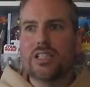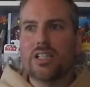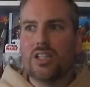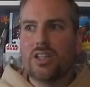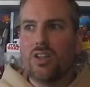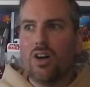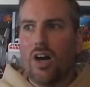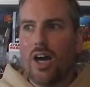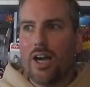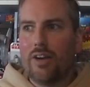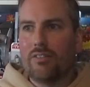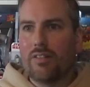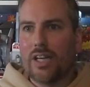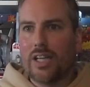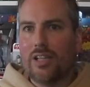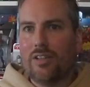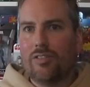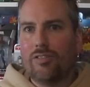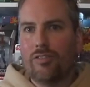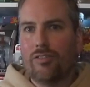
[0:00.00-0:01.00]
in the
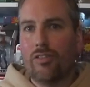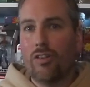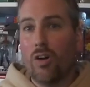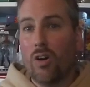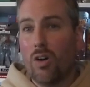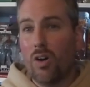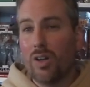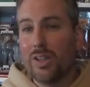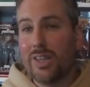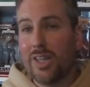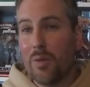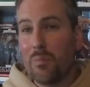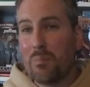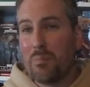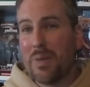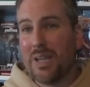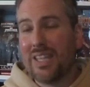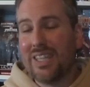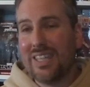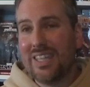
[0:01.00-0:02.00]
diary for the
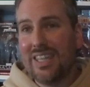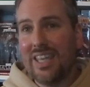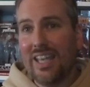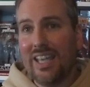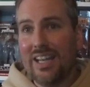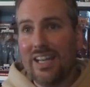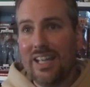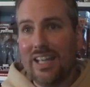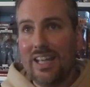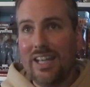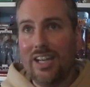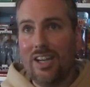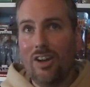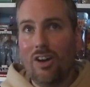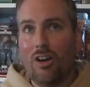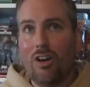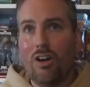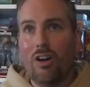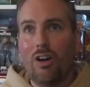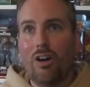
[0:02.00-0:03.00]

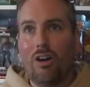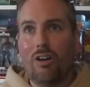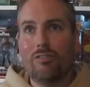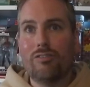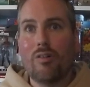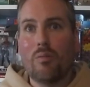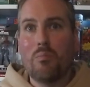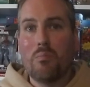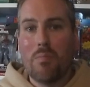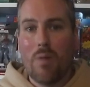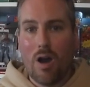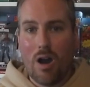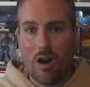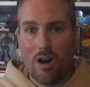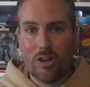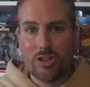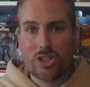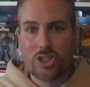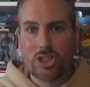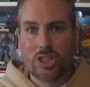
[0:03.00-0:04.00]
beginning of
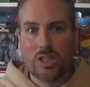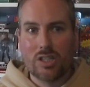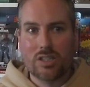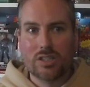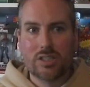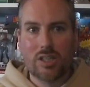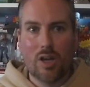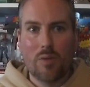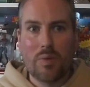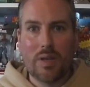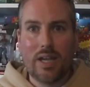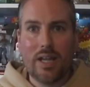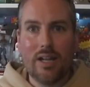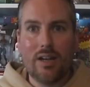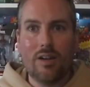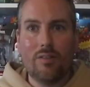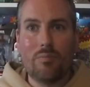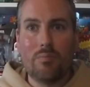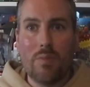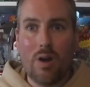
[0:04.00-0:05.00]
March. So
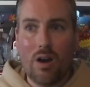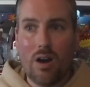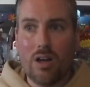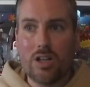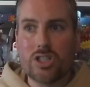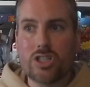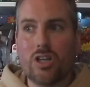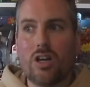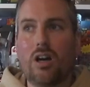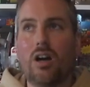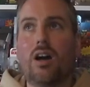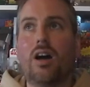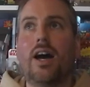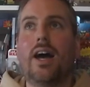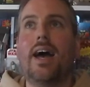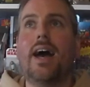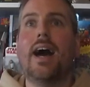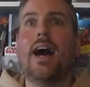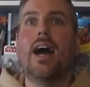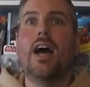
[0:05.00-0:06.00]
beginning of March,
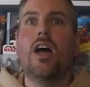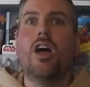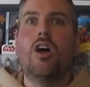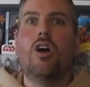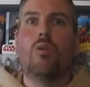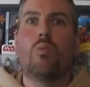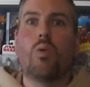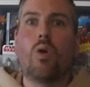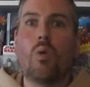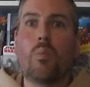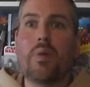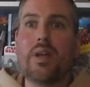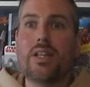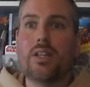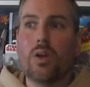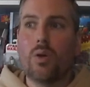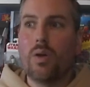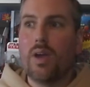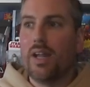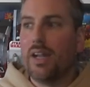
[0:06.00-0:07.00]
I will be
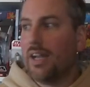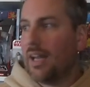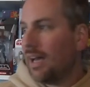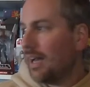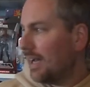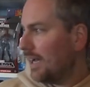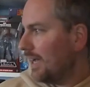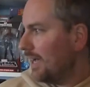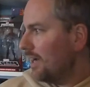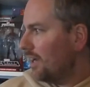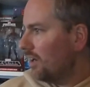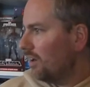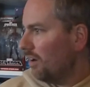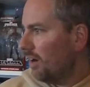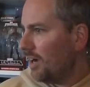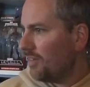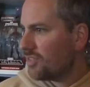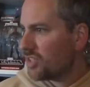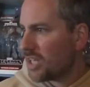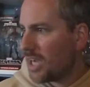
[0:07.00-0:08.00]
doing a
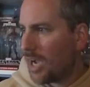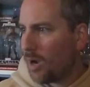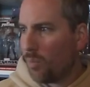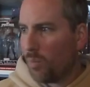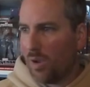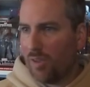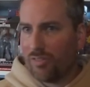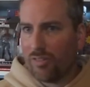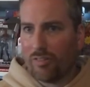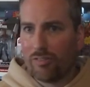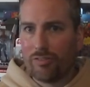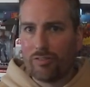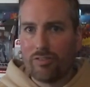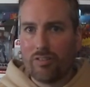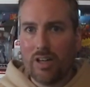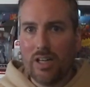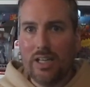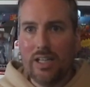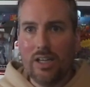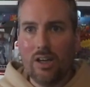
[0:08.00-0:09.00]
live chat with
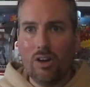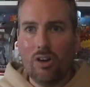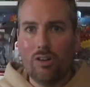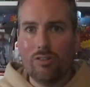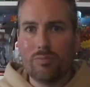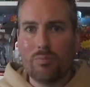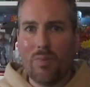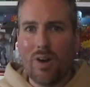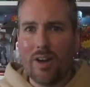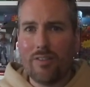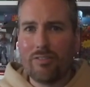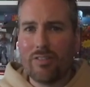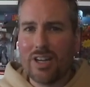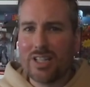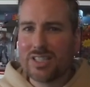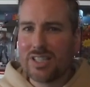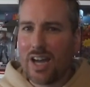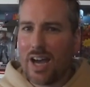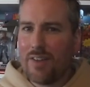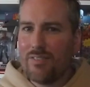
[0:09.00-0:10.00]
three of my
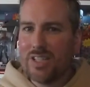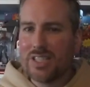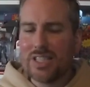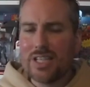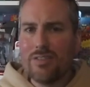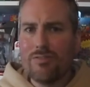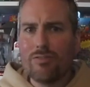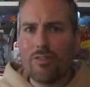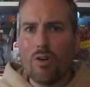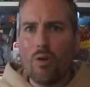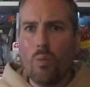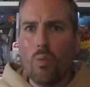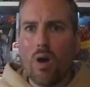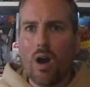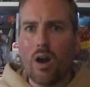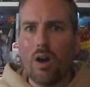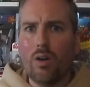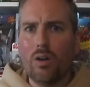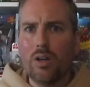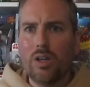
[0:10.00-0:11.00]
friends that I haven't seen for a
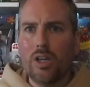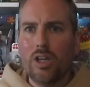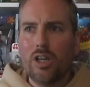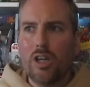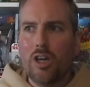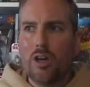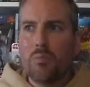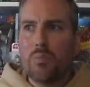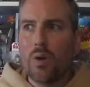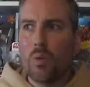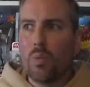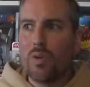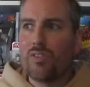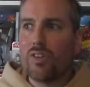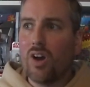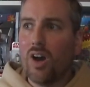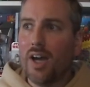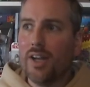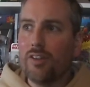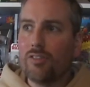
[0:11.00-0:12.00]
while, but we've
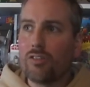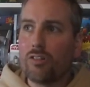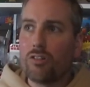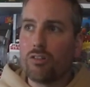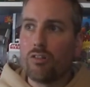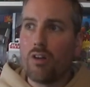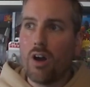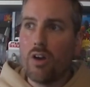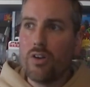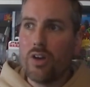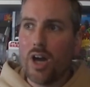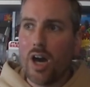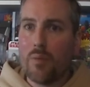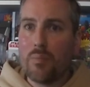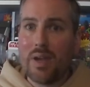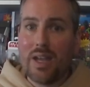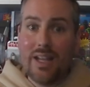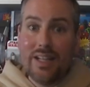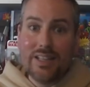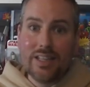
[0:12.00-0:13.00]
kind of grown
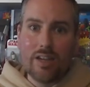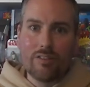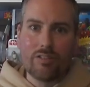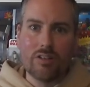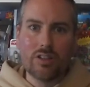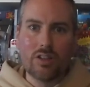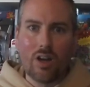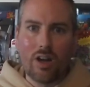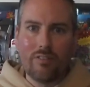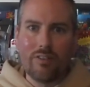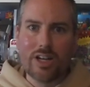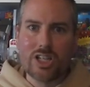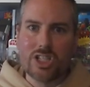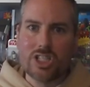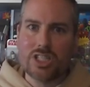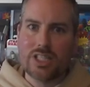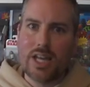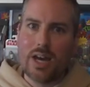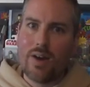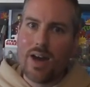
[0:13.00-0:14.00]
up in different
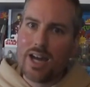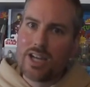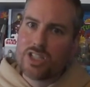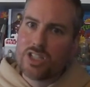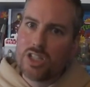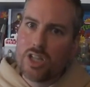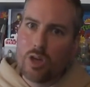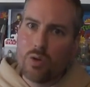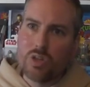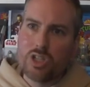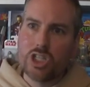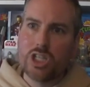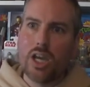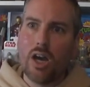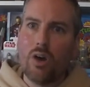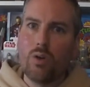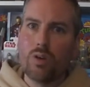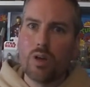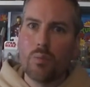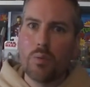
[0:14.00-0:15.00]
directions now, as you do as you
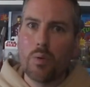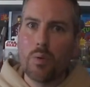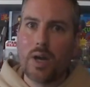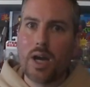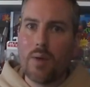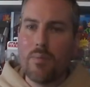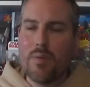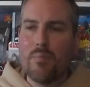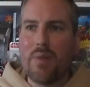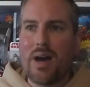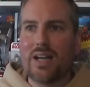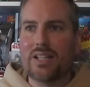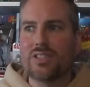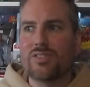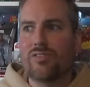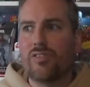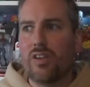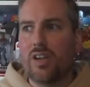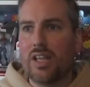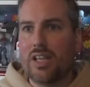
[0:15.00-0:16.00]
get older, but we're coming back
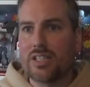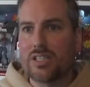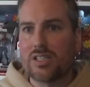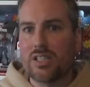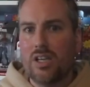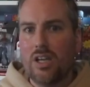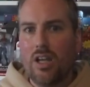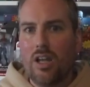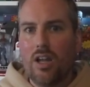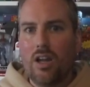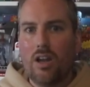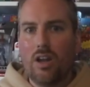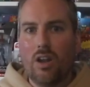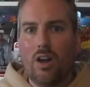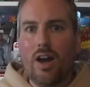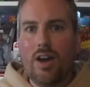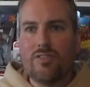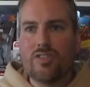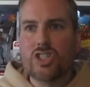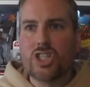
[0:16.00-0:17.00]
to, for this
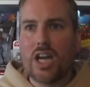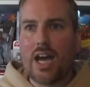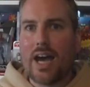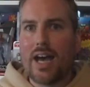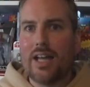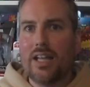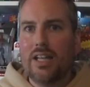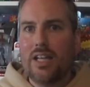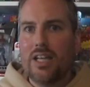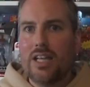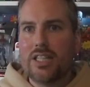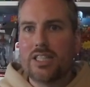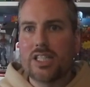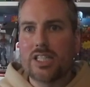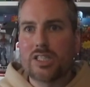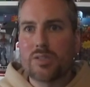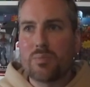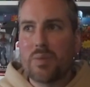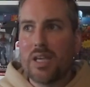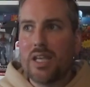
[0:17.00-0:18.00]
live chat to
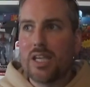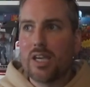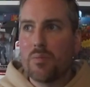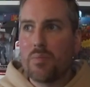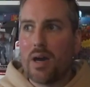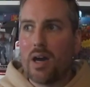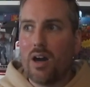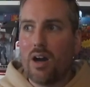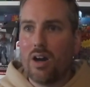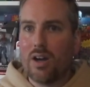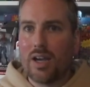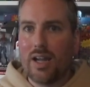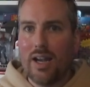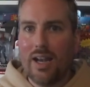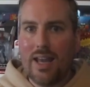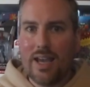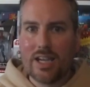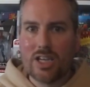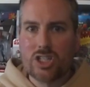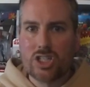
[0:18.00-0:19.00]
speak about our
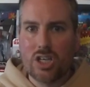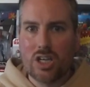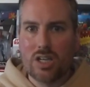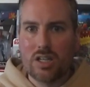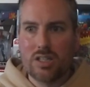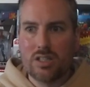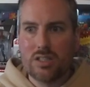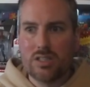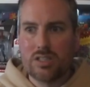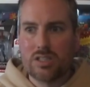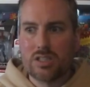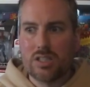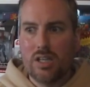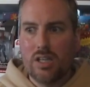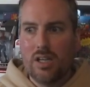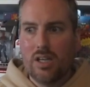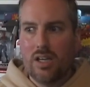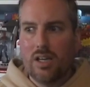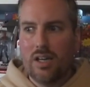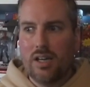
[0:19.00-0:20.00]
collections,
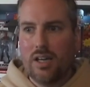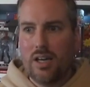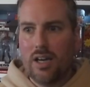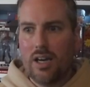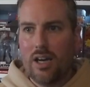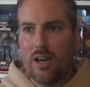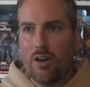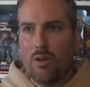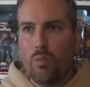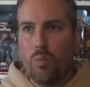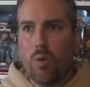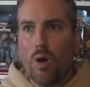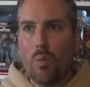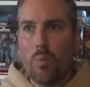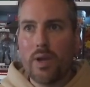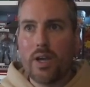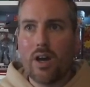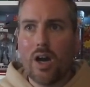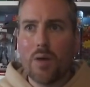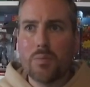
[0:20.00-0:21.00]
what
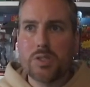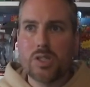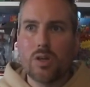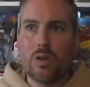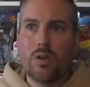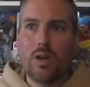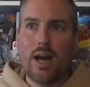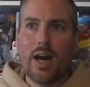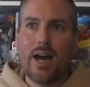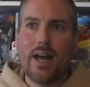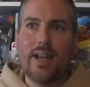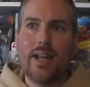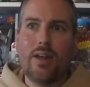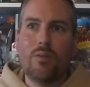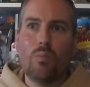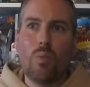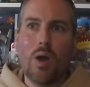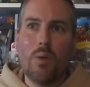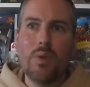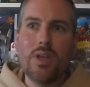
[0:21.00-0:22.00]
we got to, and
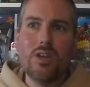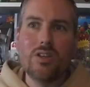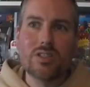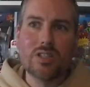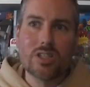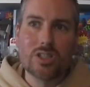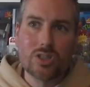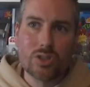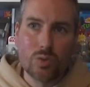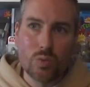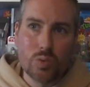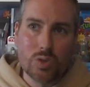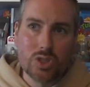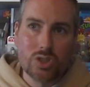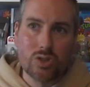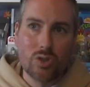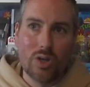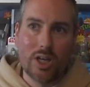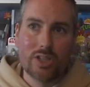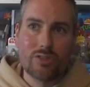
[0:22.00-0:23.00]
then where we used to source
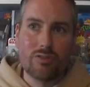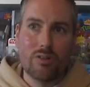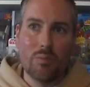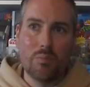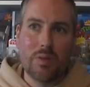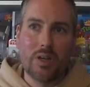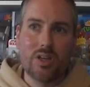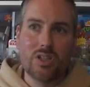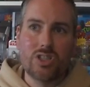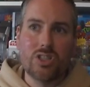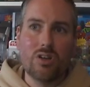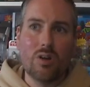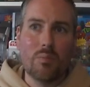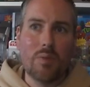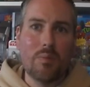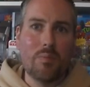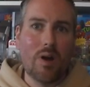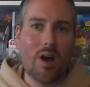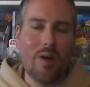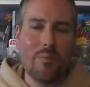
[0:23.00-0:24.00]
toys from, because you got to
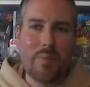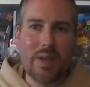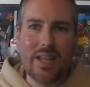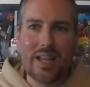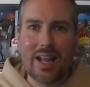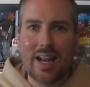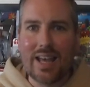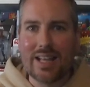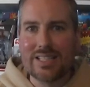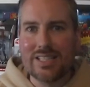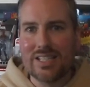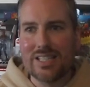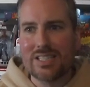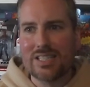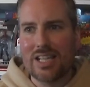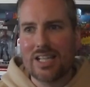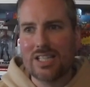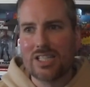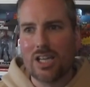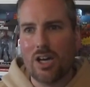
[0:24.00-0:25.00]
remember, I've been collecting
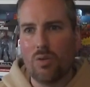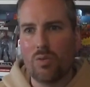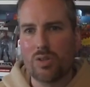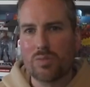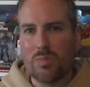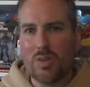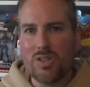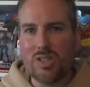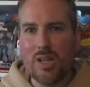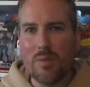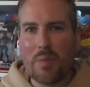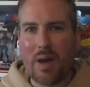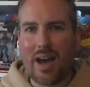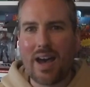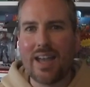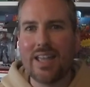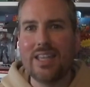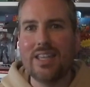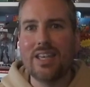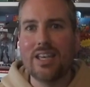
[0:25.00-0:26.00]
since I was mostly about
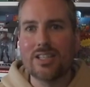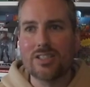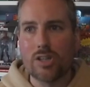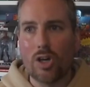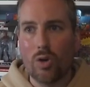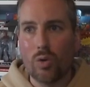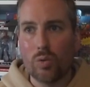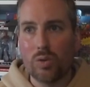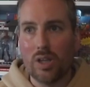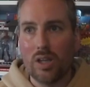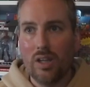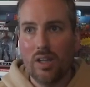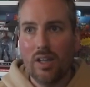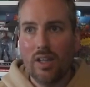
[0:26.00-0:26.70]
8 years old,